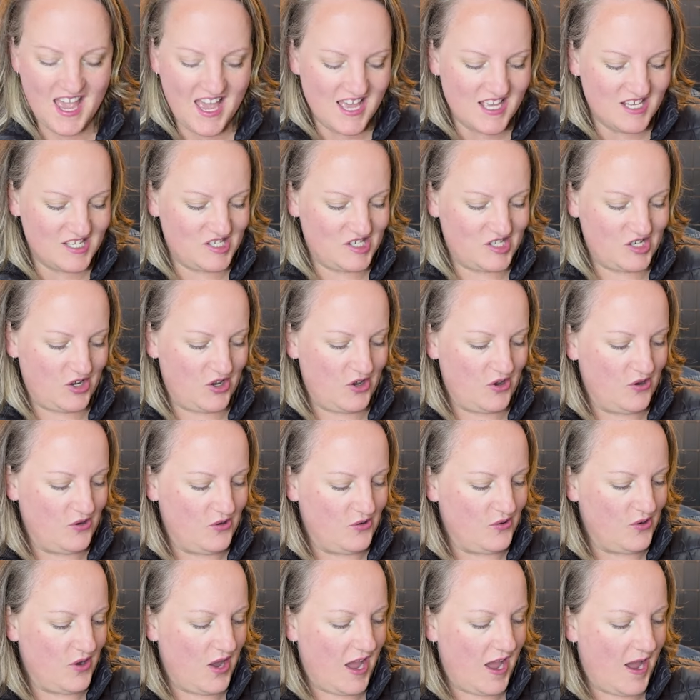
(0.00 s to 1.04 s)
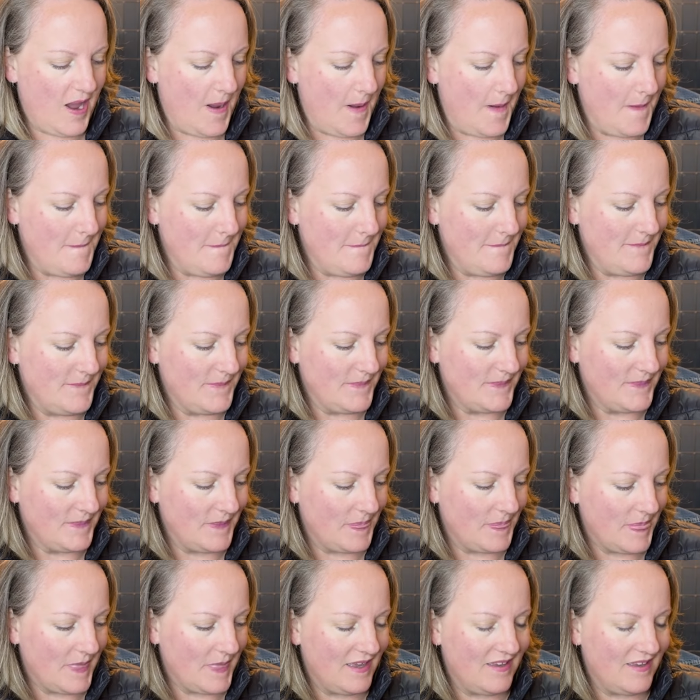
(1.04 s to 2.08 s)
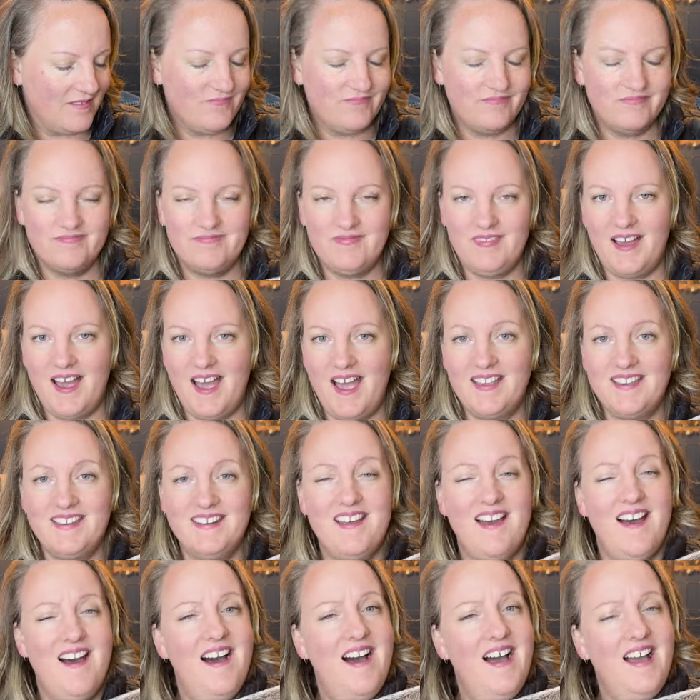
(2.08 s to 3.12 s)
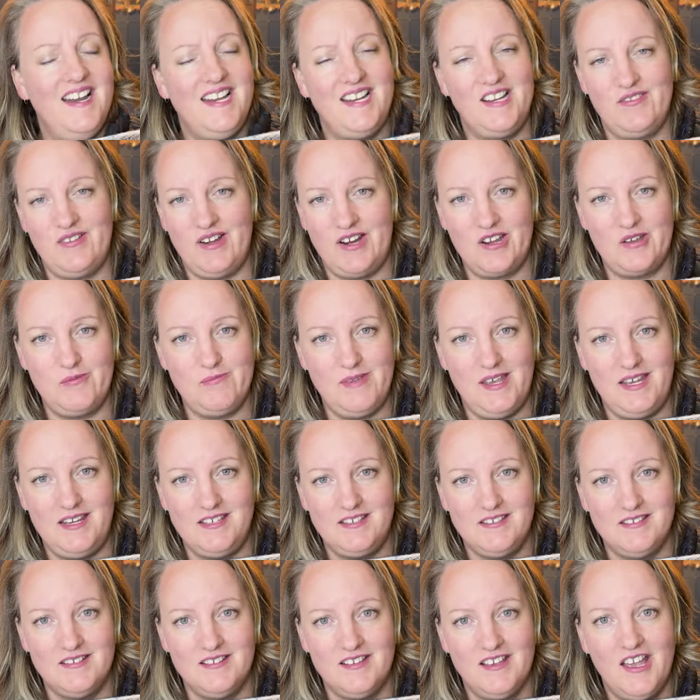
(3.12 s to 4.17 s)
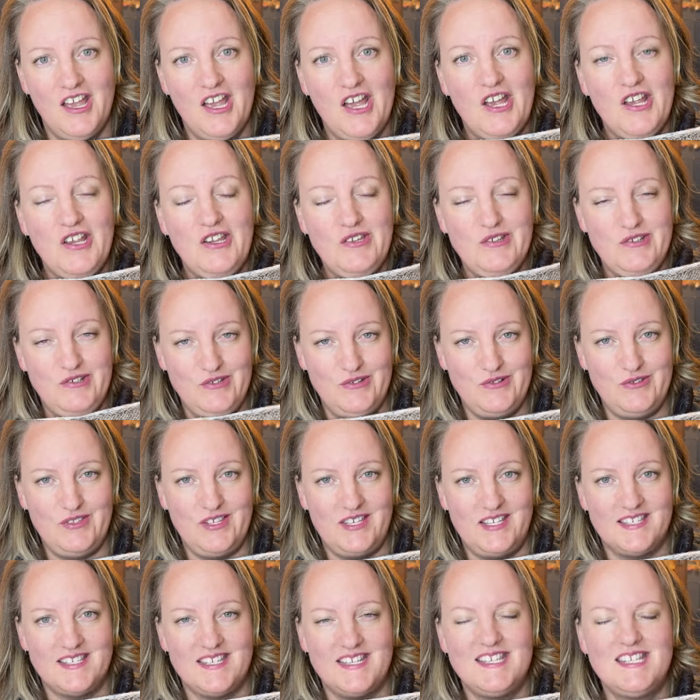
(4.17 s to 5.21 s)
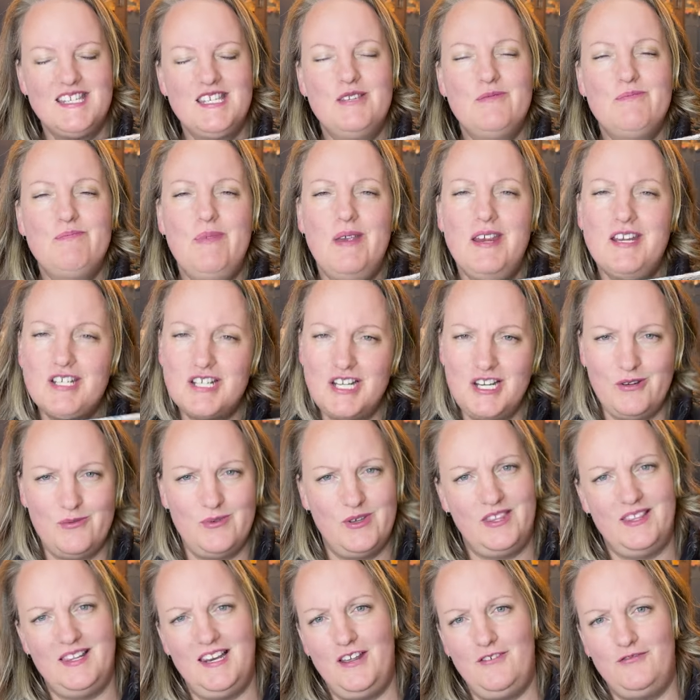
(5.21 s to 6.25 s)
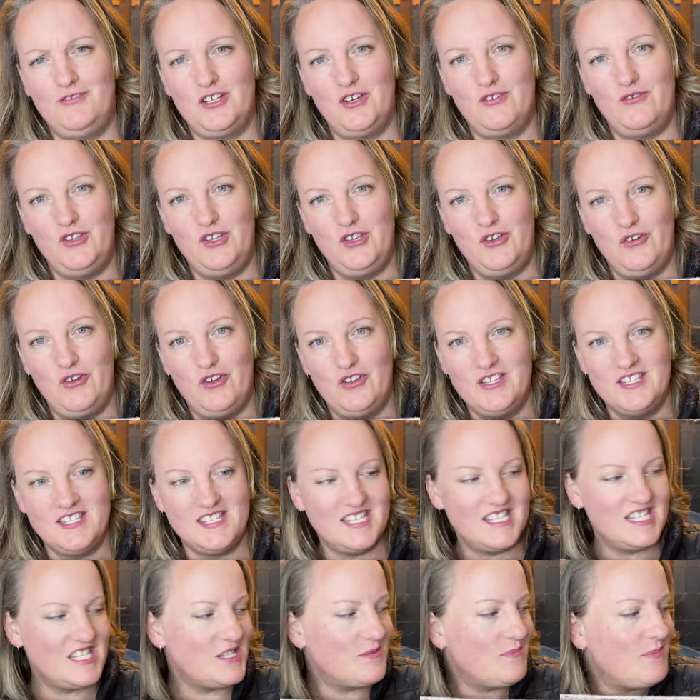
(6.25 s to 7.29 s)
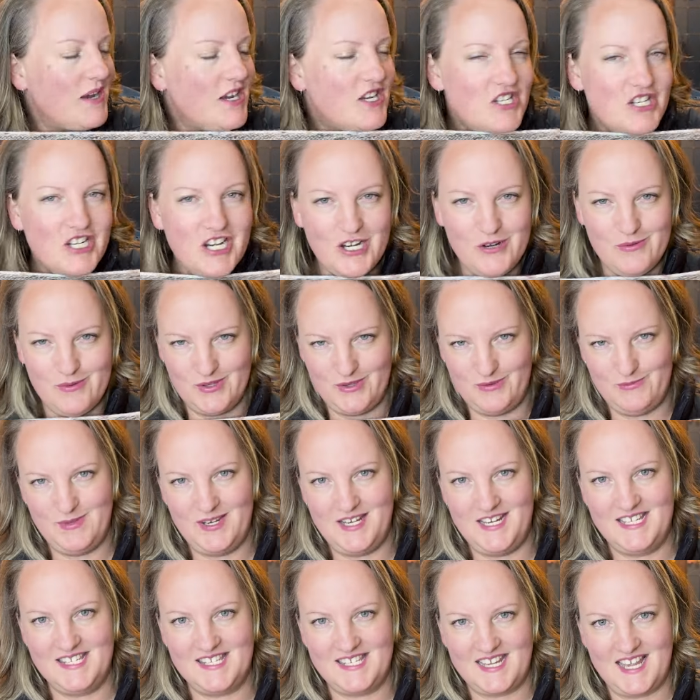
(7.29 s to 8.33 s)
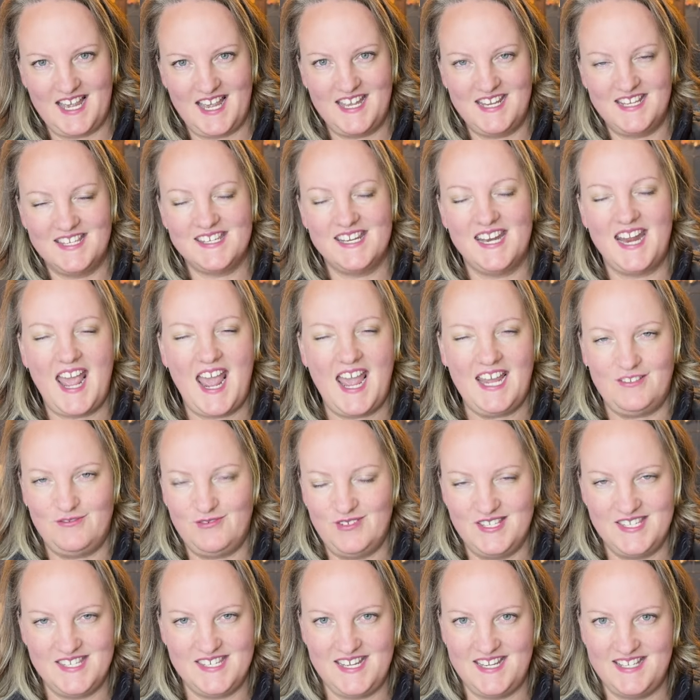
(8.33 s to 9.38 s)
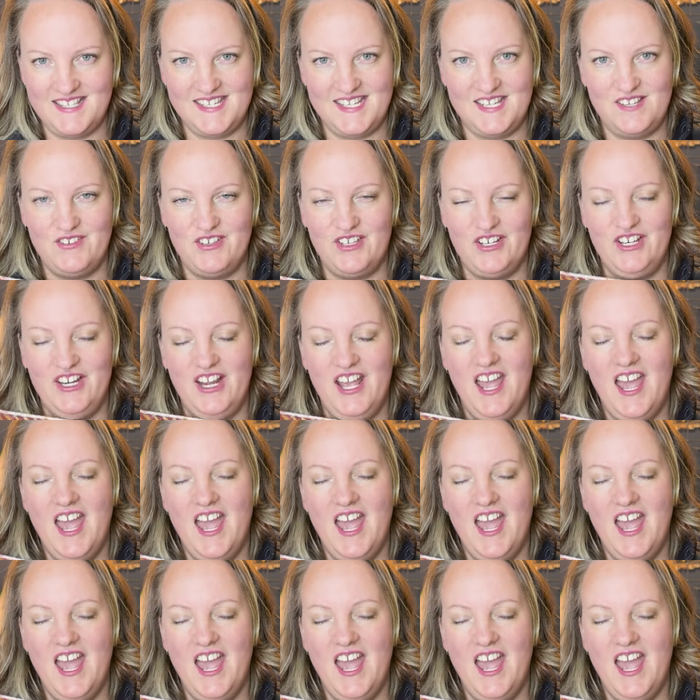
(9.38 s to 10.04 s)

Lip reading: So I can highly recommend you do this, especially with leftover yarns, especially with mini skeins and advent sets even.